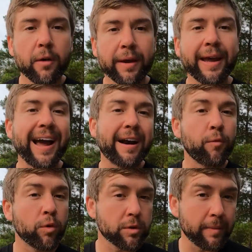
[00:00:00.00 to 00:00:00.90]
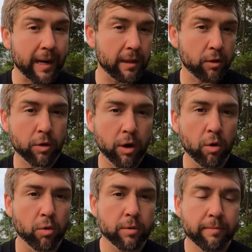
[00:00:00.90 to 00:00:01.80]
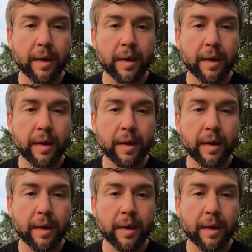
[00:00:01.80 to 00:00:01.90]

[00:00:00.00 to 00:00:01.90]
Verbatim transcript: Okay, I want to buy a little gold.